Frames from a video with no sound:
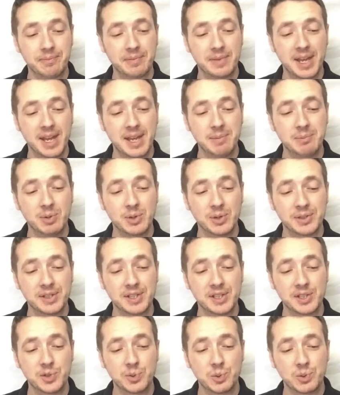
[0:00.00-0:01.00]
I bought
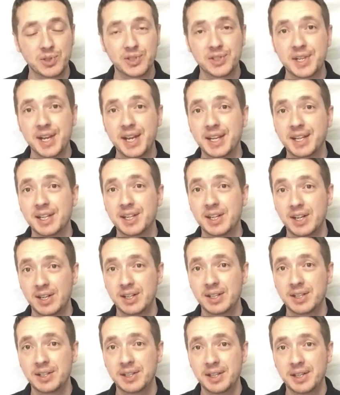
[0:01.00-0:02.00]
this one second
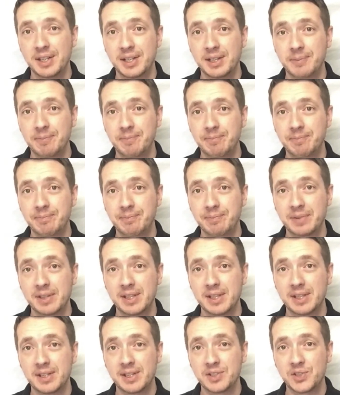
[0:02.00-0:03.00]
hand.
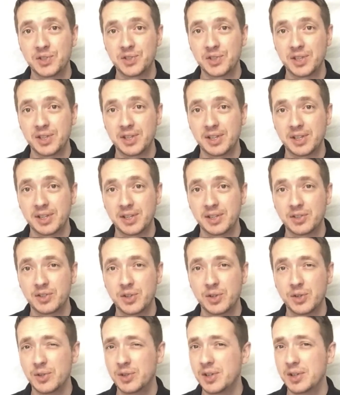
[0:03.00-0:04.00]
This is a
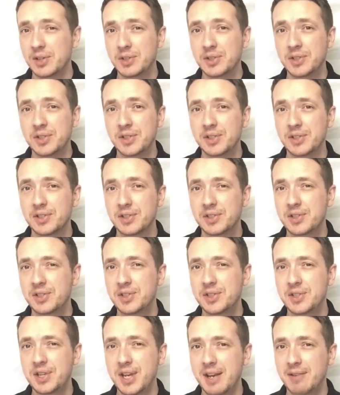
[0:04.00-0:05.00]

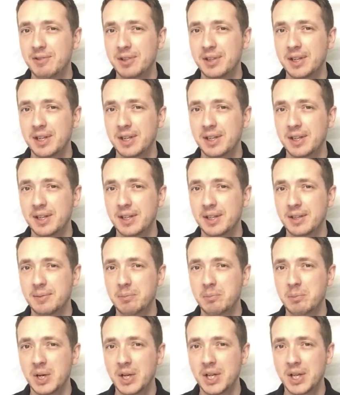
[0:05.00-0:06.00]
2007
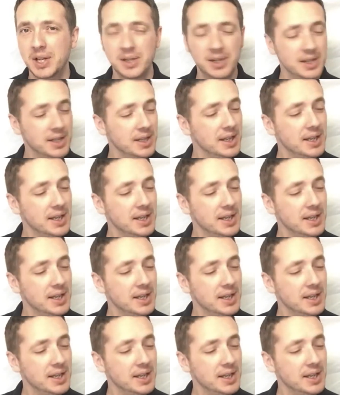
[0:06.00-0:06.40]
model,